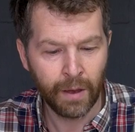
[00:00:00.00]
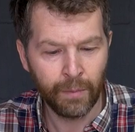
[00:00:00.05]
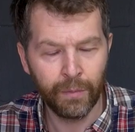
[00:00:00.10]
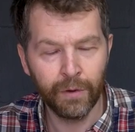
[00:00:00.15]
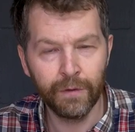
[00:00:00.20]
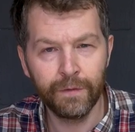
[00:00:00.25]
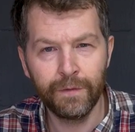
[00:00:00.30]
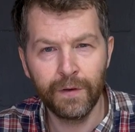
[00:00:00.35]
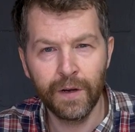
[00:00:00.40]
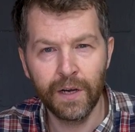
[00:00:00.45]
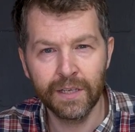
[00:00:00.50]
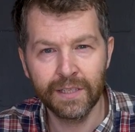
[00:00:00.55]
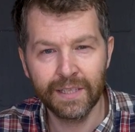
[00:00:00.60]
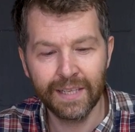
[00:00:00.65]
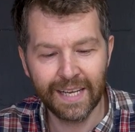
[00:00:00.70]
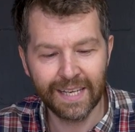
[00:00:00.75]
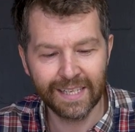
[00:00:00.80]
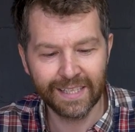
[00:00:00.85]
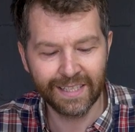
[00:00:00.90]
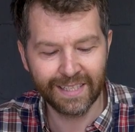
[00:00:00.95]
But first,
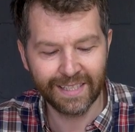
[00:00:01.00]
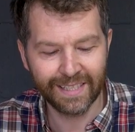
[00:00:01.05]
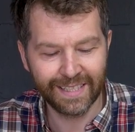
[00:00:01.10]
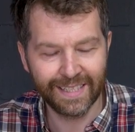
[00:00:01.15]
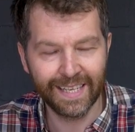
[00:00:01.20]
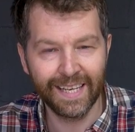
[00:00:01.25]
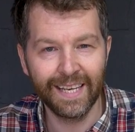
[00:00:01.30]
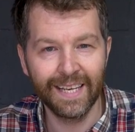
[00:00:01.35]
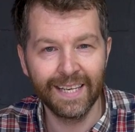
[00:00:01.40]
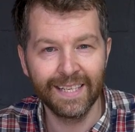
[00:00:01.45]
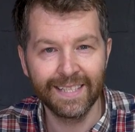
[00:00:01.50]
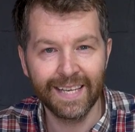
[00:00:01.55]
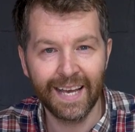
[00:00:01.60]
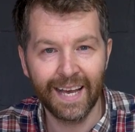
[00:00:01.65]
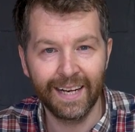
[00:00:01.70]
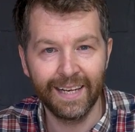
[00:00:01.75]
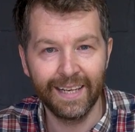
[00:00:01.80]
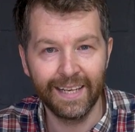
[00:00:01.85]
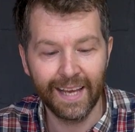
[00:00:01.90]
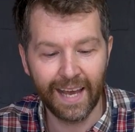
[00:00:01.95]
let's see
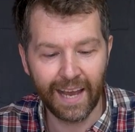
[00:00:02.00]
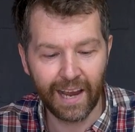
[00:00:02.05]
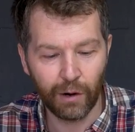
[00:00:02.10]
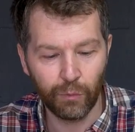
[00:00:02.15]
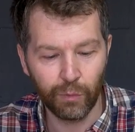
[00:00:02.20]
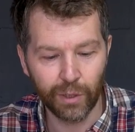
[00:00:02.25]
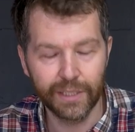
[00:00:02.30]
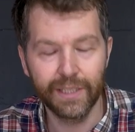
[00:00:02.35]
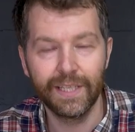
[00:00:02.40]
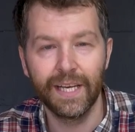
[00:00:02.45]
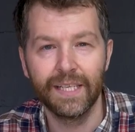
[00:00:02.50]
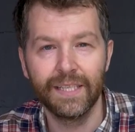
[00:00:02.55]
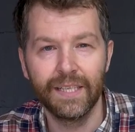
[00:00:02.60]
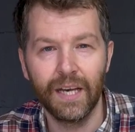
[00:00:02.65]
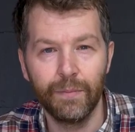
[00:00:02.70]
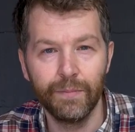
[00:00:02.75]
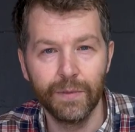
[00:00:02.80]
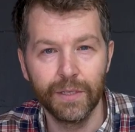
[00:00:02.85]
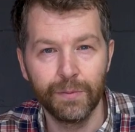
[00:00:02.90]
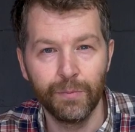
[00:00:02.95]
exactly how we set
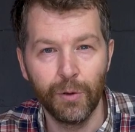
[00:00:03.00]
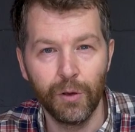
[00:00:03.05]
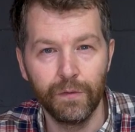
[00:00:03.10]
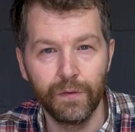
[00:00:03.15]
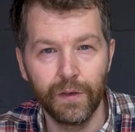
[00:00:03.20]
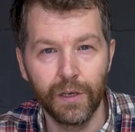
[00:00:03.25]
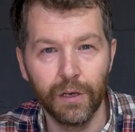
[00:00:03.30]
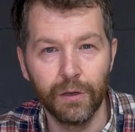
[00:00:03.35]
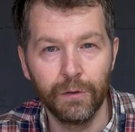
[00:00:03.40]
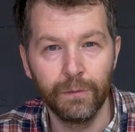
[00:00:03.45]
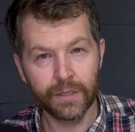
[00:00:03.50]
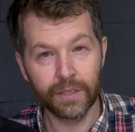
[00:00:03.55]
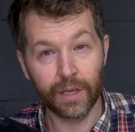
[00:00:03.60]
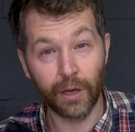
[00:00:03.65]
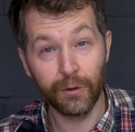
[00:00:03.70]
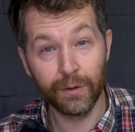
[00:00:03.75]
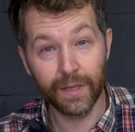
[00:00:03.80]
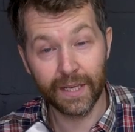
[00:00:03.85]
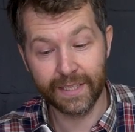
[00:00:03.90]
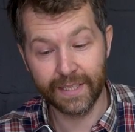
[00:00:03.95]
up the Smooth Q.
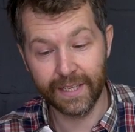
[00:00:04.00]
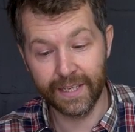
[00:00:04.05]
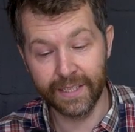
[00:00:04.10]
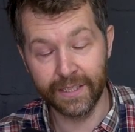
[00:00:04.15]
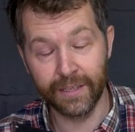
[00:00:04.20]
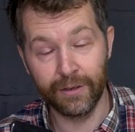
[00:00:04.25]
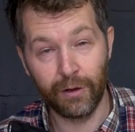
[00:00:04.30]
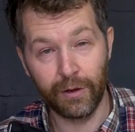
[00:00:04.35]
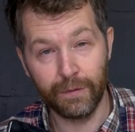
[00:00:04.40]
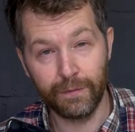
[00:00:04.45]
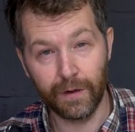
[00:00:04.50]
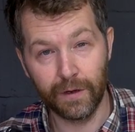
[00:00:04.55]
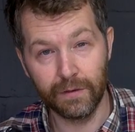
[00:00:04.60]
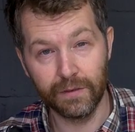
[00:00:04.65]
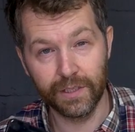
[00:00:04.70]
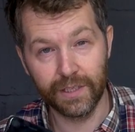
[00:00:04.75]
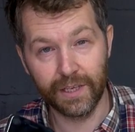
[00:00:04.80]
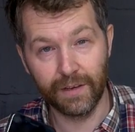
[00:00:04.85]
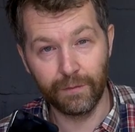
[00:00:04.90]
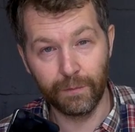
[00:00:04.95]
So this is an
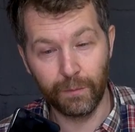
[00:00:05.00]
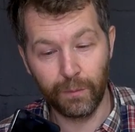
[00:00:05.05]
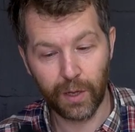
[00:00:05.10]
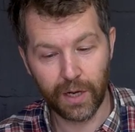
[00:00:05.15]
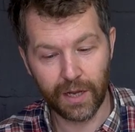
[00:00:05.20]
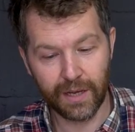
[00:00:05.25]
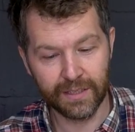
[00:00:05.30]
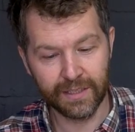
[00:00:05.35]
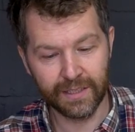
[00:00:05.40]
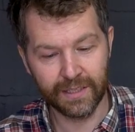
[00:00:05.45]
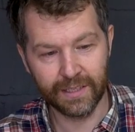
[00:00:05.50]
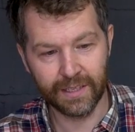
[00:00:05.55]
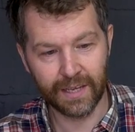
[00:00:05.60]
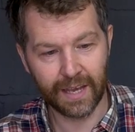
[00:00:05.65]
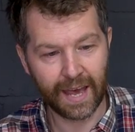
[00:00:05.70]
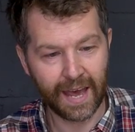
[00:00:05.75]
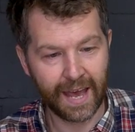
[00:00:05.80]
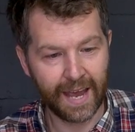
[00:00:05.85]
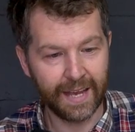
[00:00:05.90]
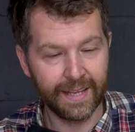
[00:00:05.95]
iPhone 7 Plus,
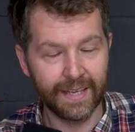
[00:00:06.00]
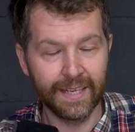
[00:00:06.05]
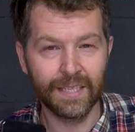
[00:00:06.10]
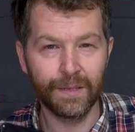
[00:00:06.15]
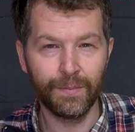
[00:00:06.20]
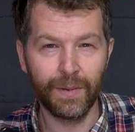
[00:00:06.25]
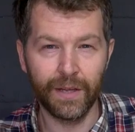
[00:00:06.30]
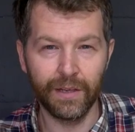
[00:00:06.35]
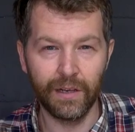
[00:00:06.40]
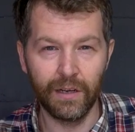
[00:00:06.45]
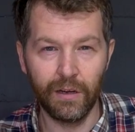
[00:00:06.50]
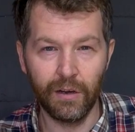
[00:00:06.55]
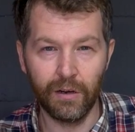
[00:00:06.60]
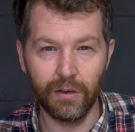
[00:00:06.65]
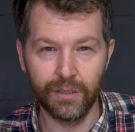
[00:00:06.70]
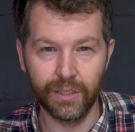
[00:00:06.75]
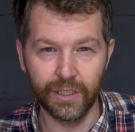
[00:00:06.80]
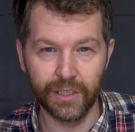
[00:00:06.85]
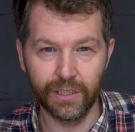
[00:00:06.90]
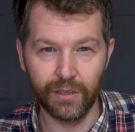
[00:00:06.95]
and it's about the
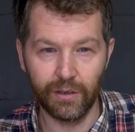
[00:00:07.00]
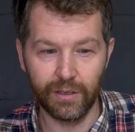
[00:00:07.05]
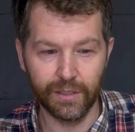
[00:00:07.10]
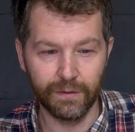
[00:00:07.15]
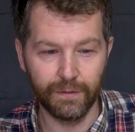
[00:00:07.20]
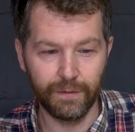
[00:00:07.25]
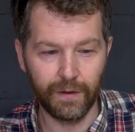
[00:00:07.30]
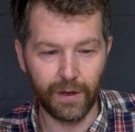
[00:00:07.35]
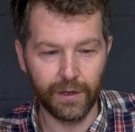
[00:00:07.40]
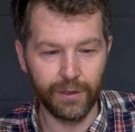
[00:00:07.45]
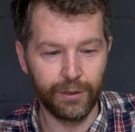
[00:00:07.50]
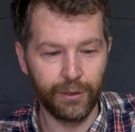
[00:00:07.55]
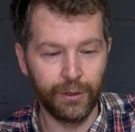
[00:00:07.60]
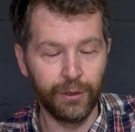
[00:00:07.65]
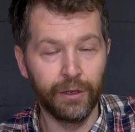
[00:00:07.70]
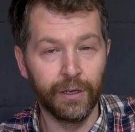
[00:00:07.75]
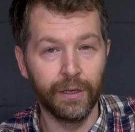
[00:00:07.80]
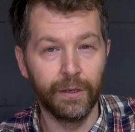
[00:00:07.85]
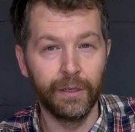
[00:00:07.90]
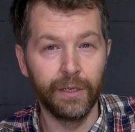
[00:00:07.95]
largest size of phone
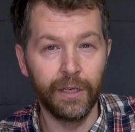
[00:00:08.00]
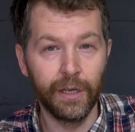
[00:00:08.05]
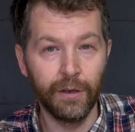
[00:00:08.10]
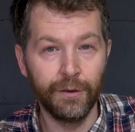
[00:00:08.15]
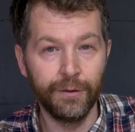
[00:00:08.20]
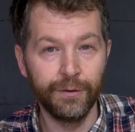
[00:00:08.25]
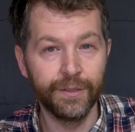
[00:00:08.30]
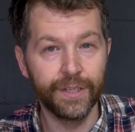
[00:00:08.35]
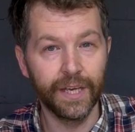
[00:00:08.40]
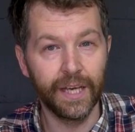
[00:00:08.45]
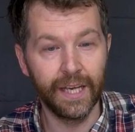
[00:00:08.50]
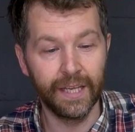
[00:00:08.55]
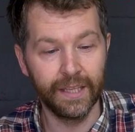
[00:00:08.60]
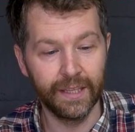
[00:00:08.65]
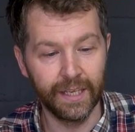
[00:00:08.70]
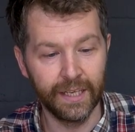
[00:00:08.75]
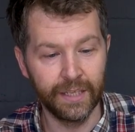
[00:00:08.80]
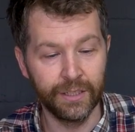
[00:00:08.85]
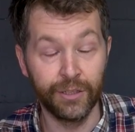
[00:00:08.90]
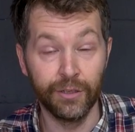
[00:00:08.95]
you can use
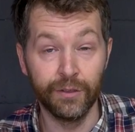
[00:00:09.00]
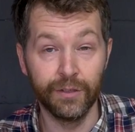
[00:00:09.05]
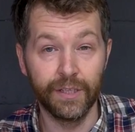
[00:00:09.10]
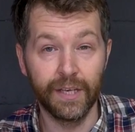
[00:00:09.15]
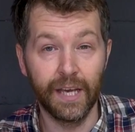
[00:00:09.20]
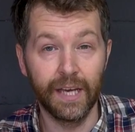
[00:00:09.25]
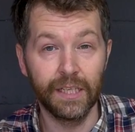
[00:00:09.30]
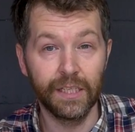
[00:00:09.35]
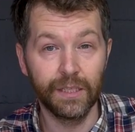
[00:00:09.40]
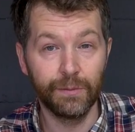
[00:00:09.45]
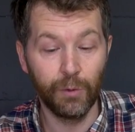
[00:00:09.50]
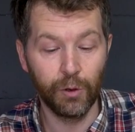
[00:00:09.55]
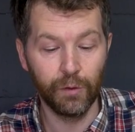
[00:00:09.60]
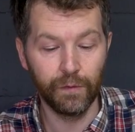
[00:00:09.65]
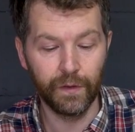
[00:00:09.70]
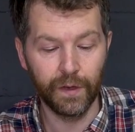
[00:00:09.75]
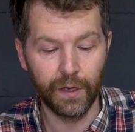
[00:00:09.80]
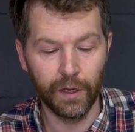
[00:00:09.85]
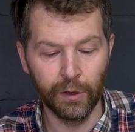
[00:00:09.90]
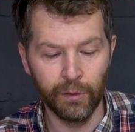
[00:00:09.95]
in the Zhiyun Tech
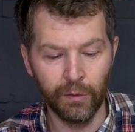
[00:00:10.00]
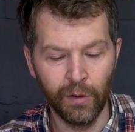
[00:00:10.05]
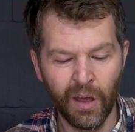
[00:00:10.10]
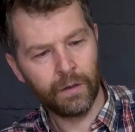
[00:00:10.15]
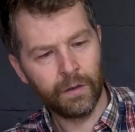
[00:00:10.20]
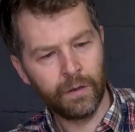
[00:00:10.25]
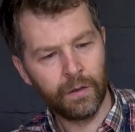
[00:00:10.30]
Smooth Q.